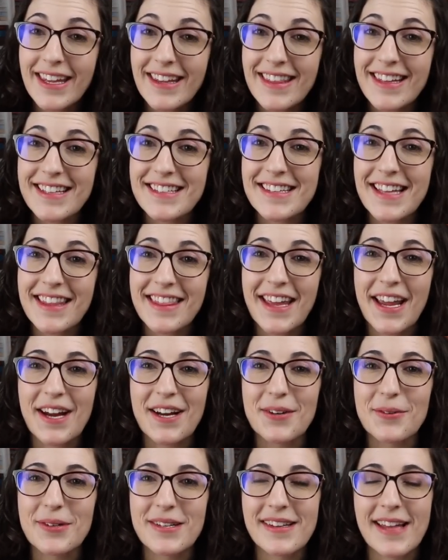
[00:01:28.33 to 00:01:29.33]
He thinks that the
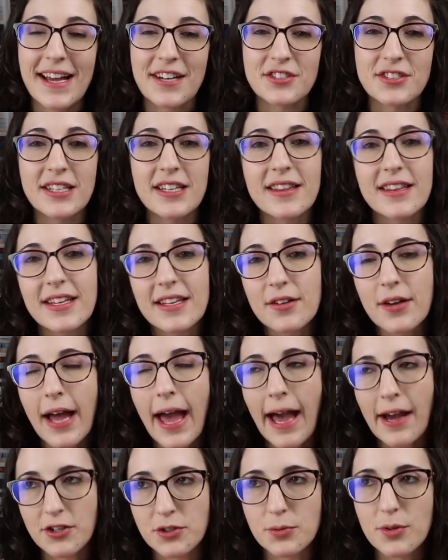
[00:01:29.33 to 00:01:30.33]
heroine is actually the
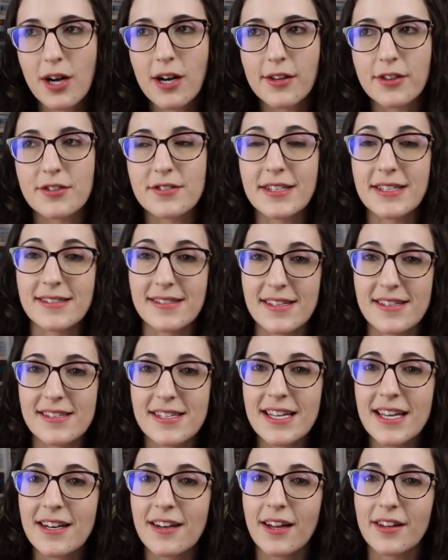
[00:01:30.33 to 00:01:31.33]
actual author's
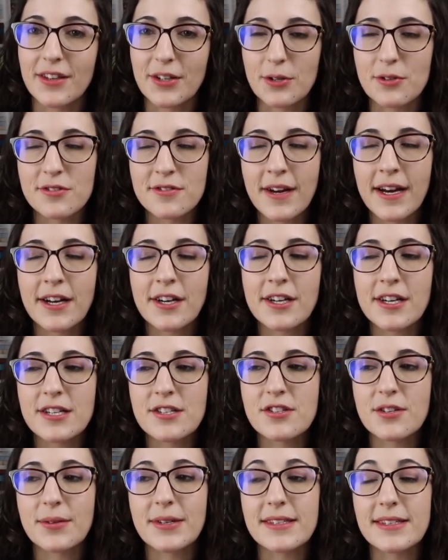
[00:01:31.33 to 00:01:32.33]
assistant and not the ghostwriter,
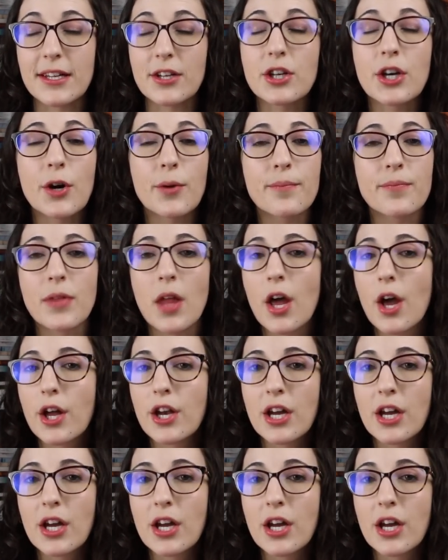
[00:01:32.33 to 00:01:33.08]
and so he's like, nope,